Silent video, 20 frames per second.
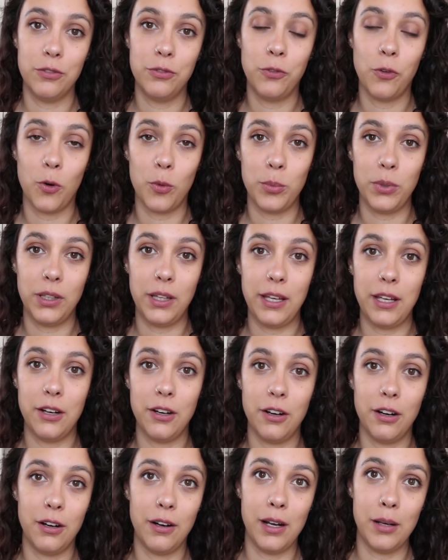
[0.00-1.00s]

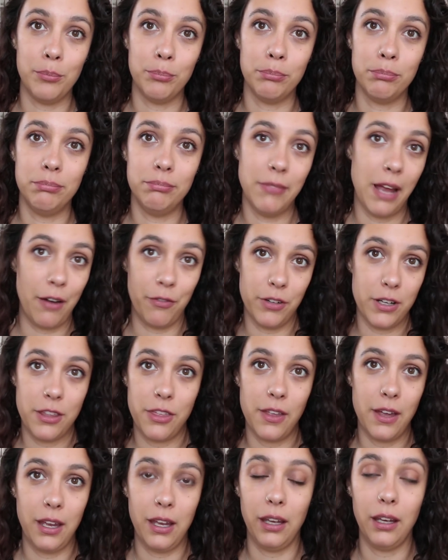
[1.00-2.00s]
formulator and
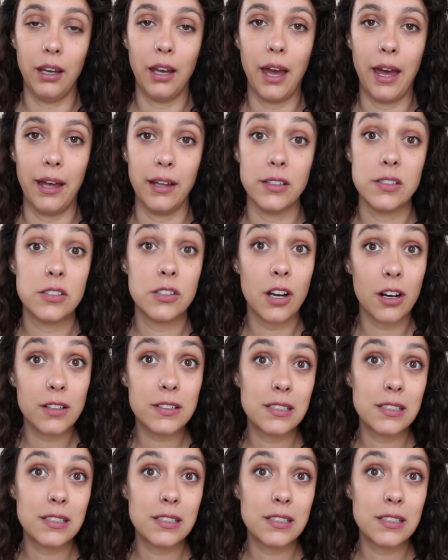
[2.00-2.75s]
everything at Stark